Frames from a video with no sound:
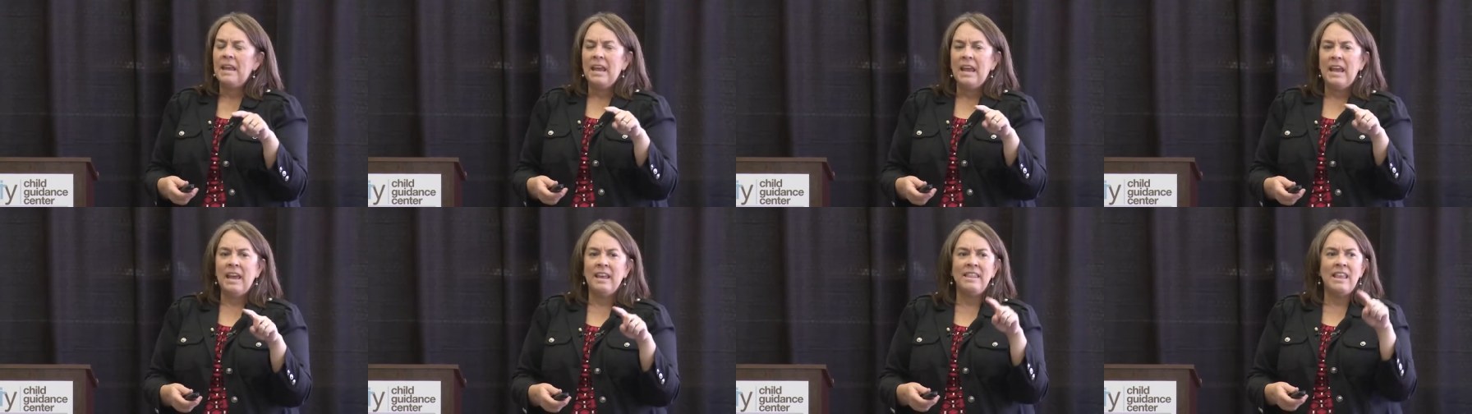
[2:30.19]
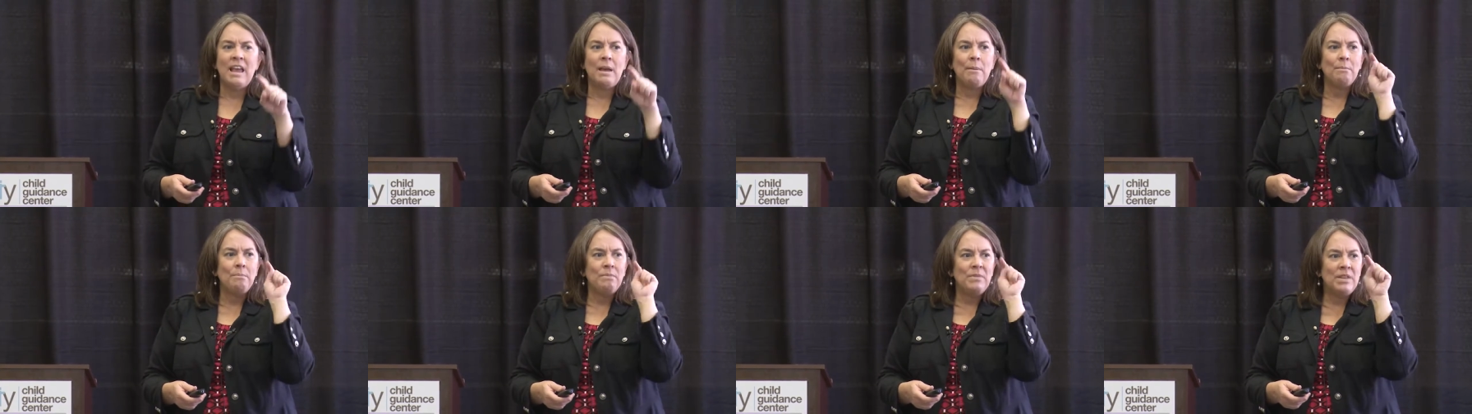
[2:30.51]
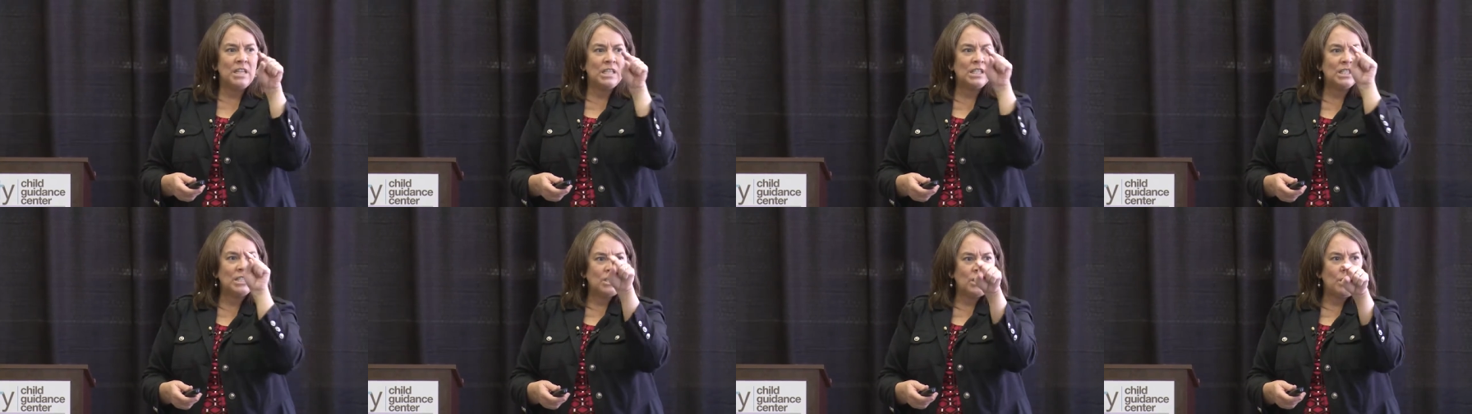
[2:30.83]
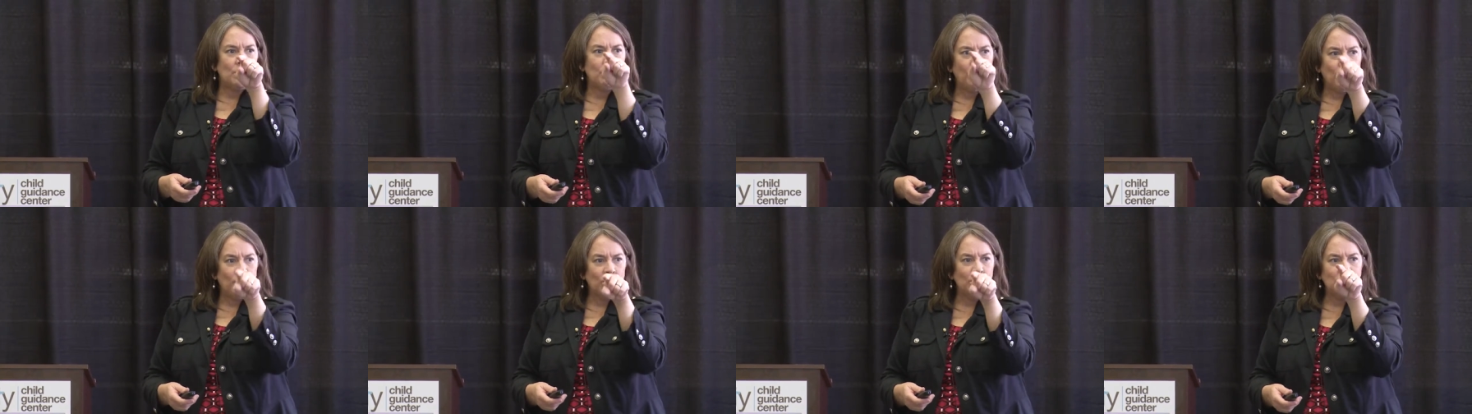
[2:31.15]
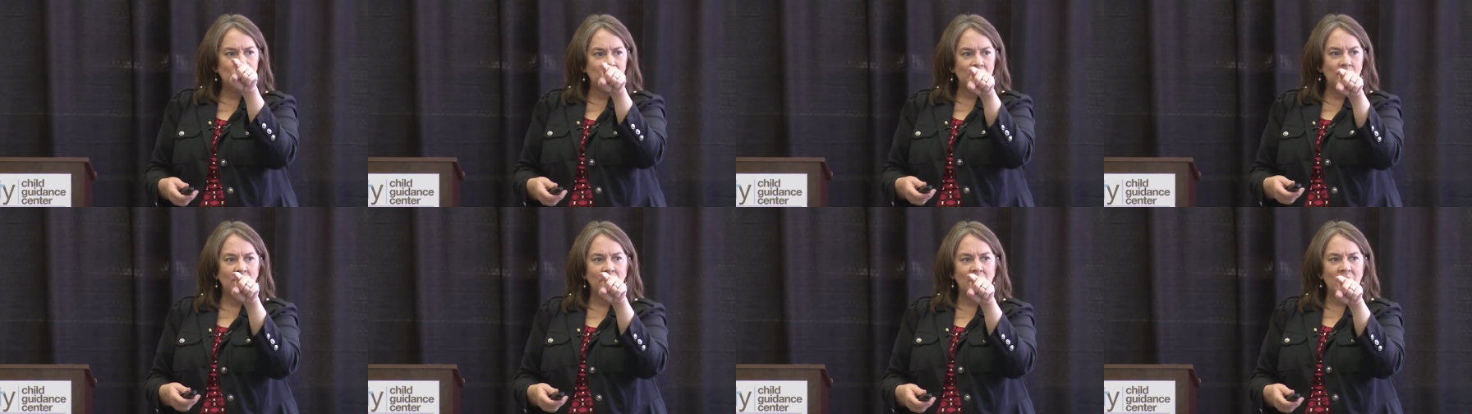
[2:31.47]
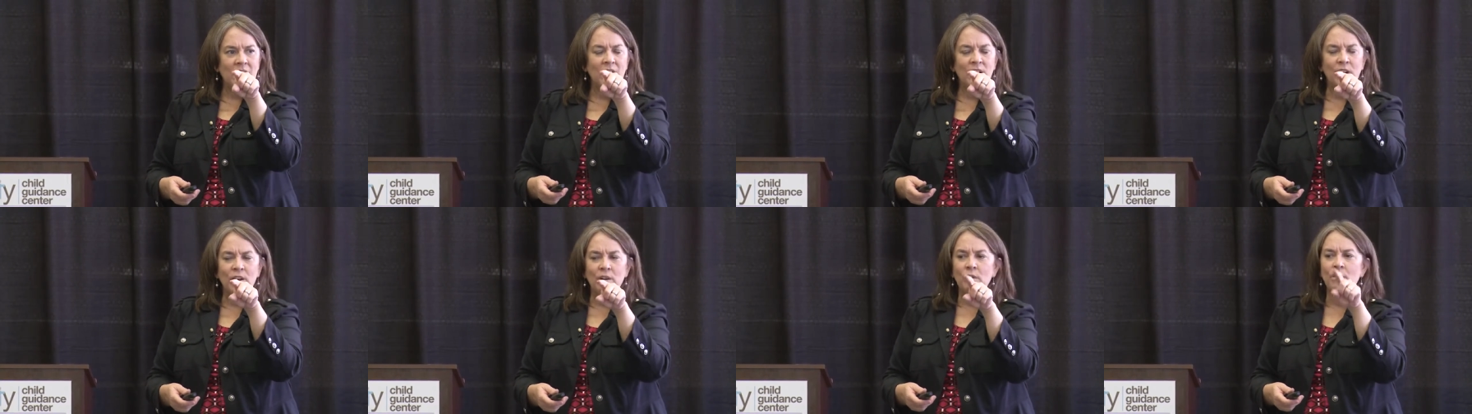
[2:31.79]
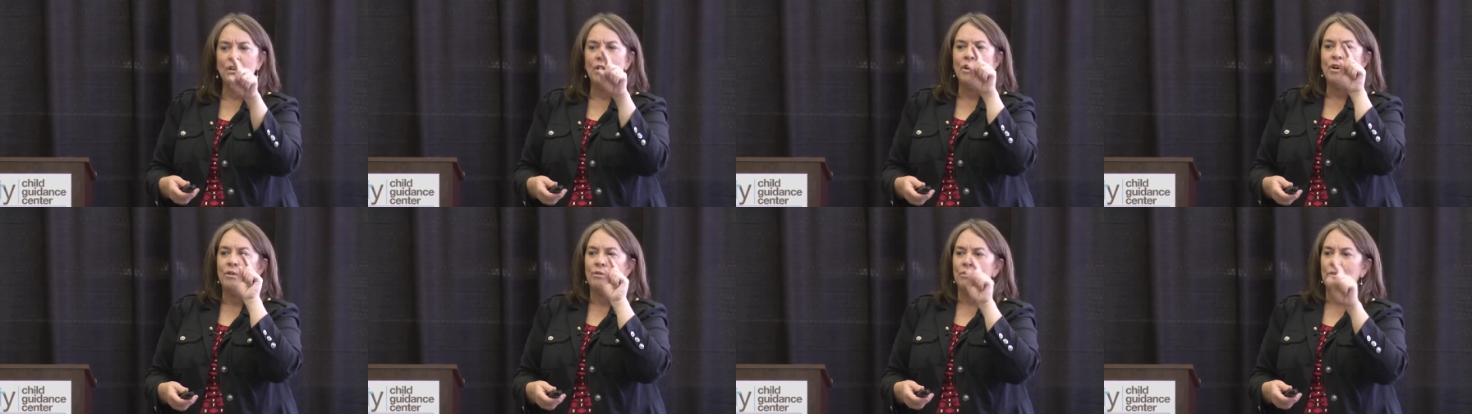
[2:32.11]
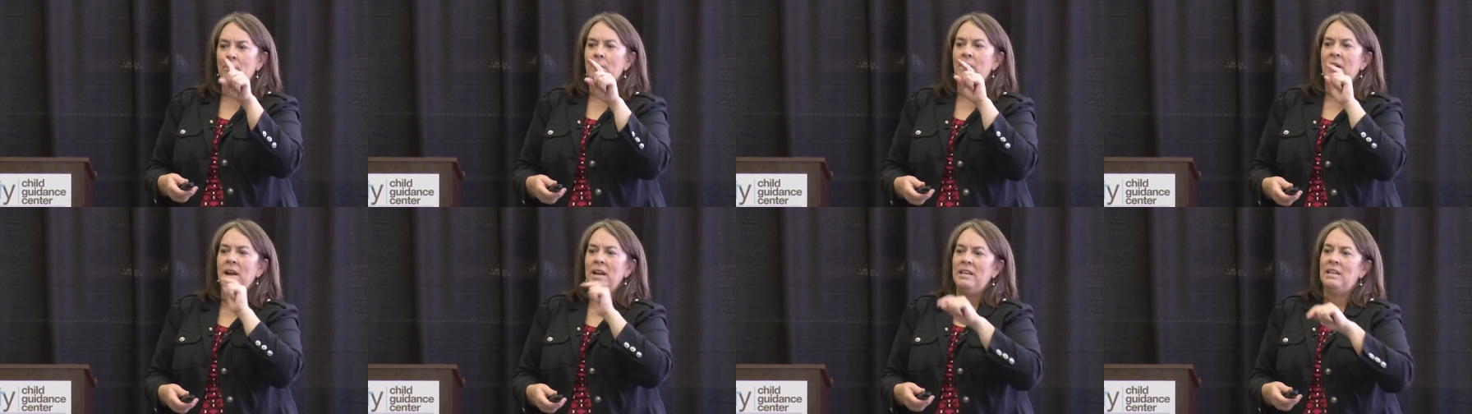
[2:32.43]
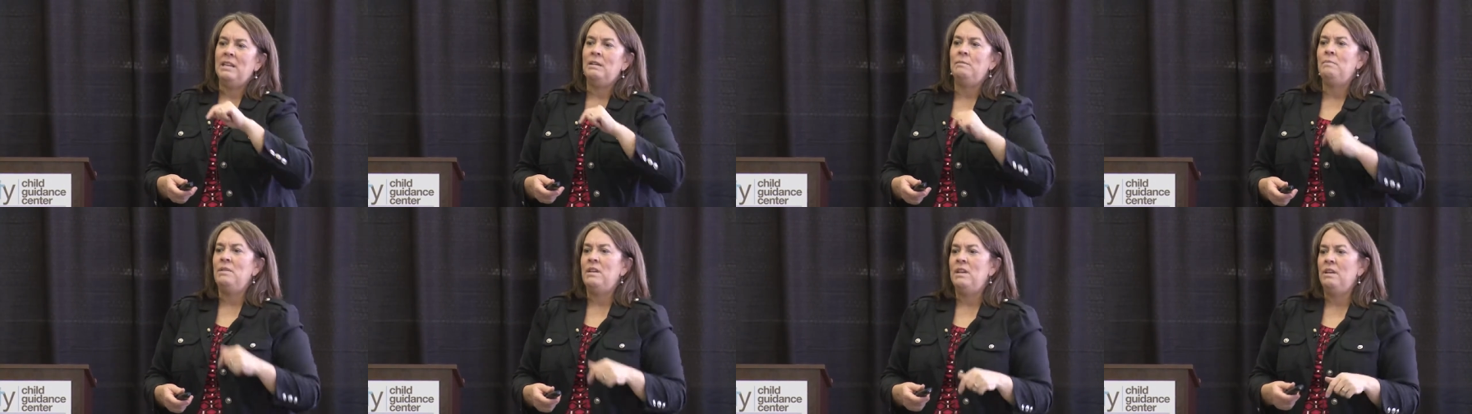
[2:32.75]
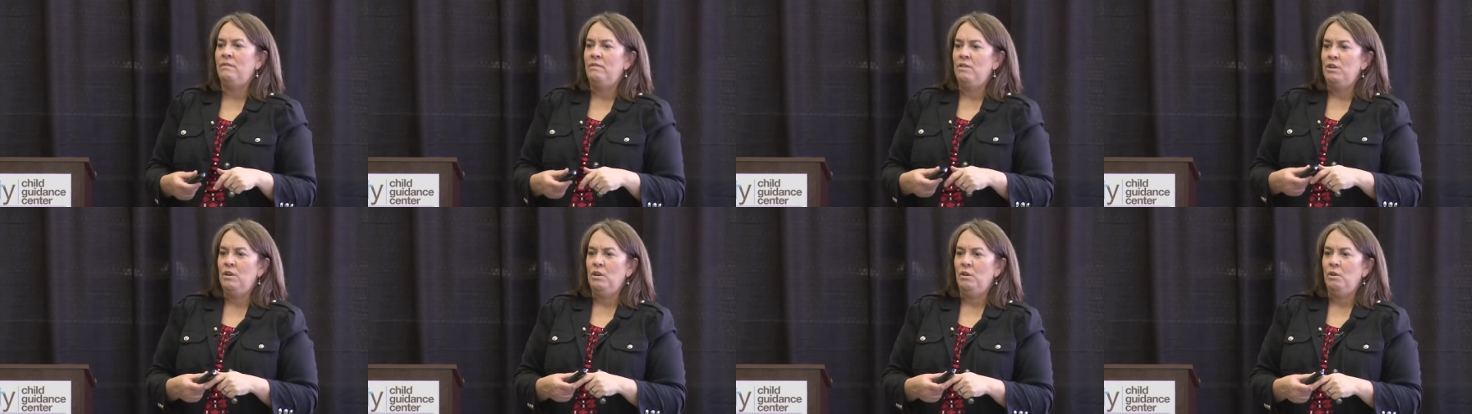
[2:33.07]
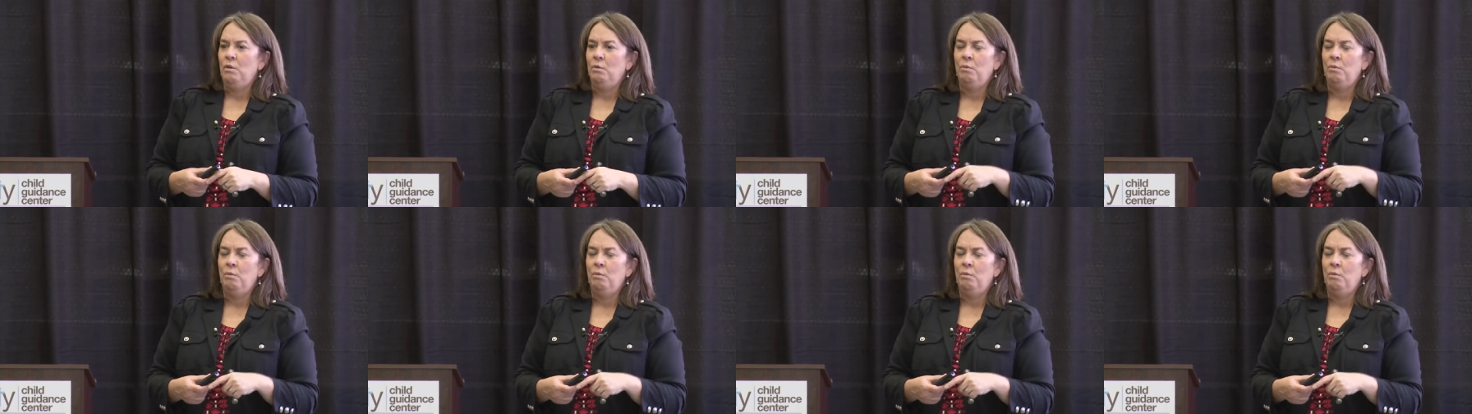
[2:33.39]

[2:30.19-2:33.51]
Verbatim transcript: and that this person right here reminded me of you.